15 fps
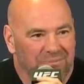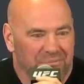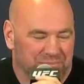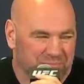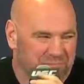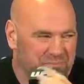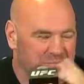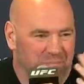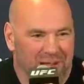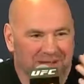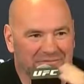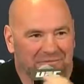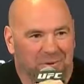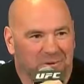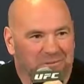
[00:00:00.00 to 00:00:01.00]
how'd you have his school?
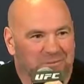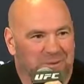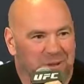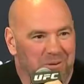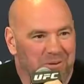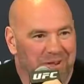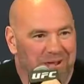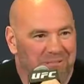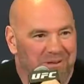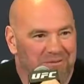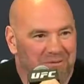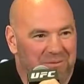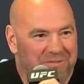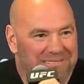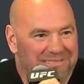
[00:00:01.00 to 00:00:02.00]
My phone's one? blowing up.
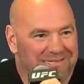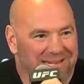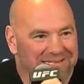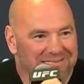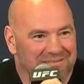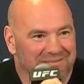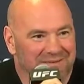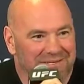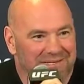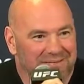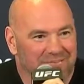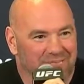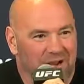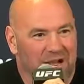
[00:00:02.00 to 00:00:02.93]
Everybody's texting me.